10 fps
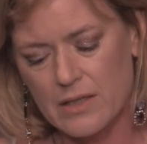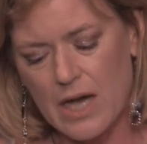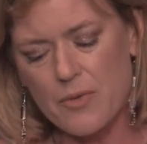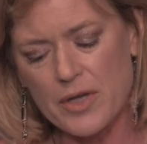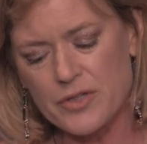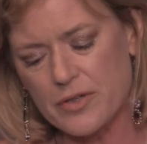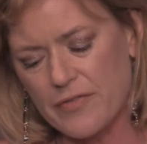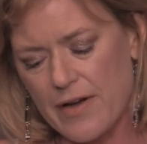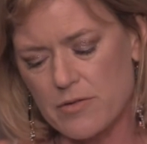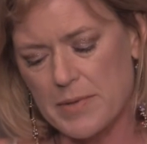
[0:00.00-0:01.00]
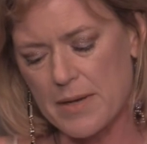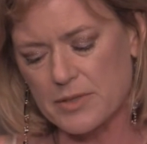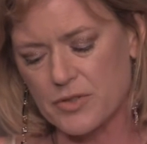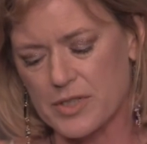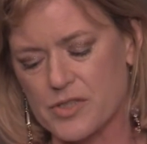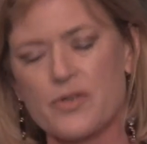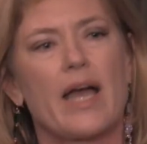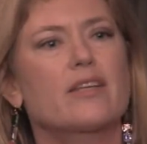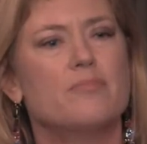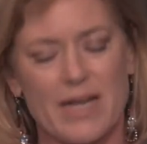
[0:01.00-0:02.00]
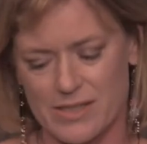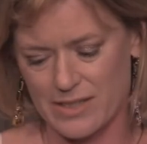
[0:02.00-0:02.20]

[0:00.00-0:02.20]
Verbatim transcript: I wonder if I will be able to extract my